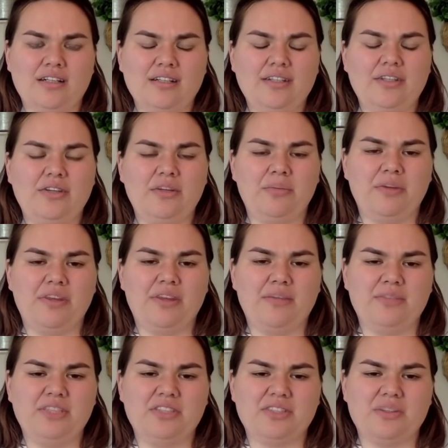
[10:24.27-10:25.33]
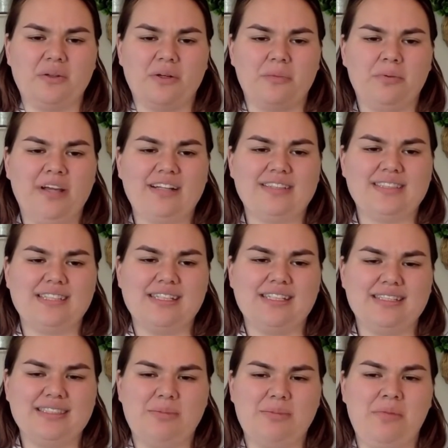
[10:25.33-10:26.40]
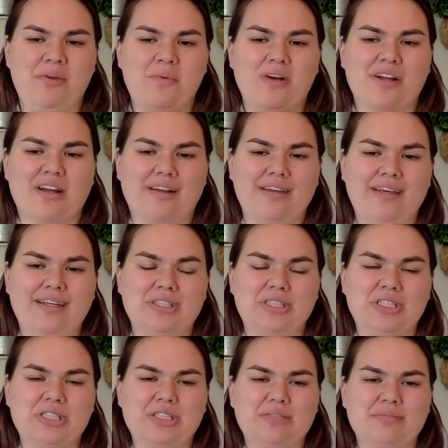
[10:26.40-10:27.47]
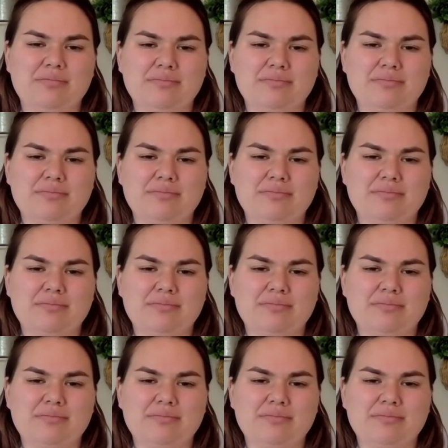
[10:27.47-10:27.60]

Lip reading: You can bring them to your solar plexus, maybe one on each.